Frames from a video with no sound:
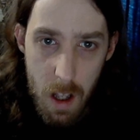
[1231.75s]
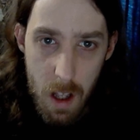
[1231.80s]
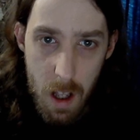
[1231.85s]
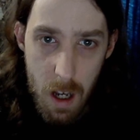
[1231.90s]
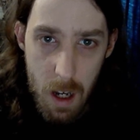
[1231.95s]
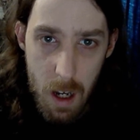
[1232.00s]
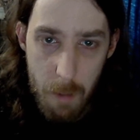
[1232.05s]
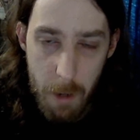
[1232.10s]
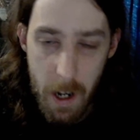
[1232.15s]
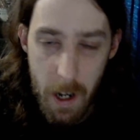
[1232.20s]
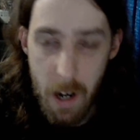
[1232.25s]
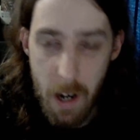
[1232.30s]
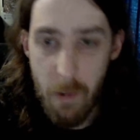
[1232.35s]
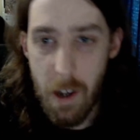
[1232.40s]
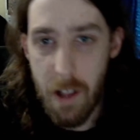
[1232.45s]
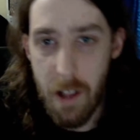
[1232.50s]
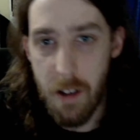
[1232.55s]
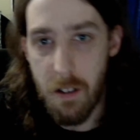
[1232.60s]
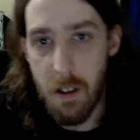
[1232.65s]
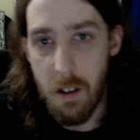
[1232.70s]
But
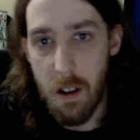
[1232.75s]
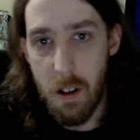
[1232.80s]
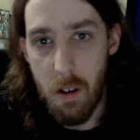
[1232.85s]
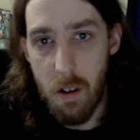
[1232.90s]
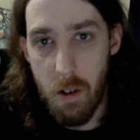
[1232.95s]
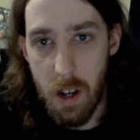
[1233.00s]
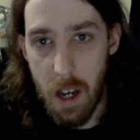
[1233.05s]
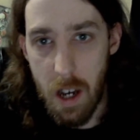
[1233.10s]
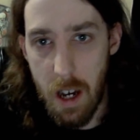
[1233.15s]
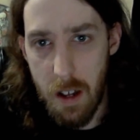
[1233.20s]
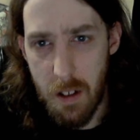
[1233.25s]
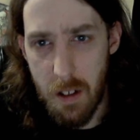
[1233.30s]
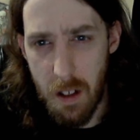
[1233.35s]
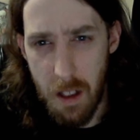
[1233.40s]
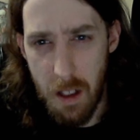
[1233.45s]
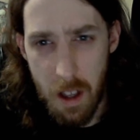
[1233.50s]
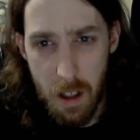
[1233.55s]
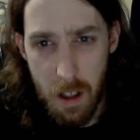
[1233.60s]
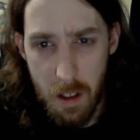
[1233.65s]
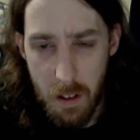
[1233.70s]
anyway, that's going to do it, guys. I
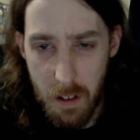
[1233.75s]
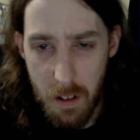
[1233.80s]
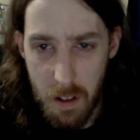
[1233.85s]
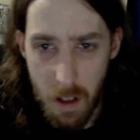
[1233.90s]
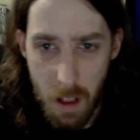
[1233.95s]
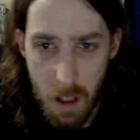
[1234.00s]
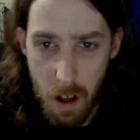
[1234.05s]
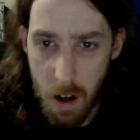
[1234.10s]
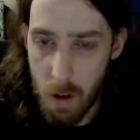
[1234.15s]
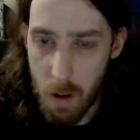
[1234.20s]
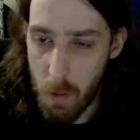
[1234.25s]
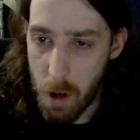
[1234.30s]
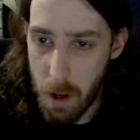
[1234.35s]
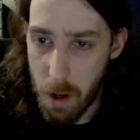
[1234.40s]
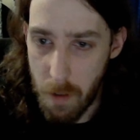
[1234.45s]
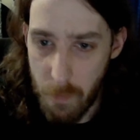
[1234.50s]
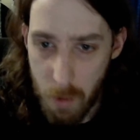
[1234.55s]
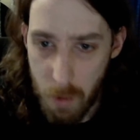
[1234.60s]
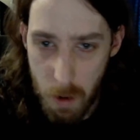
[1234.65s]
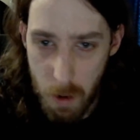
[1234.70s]
think this is a long one,
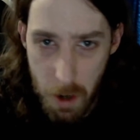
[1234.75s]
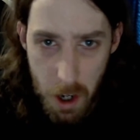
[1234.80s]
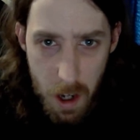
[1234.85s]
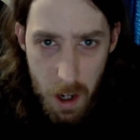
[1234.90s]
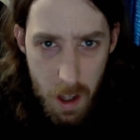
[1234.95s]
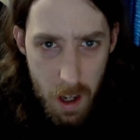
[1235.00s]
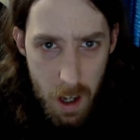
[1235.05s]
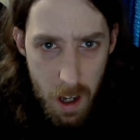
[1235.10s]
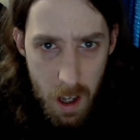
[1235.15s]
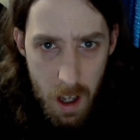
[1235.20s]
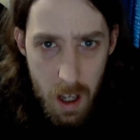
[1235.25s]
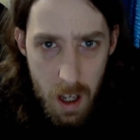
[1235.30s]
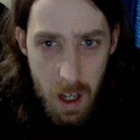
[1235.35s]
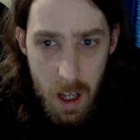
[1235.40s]
unfortunately.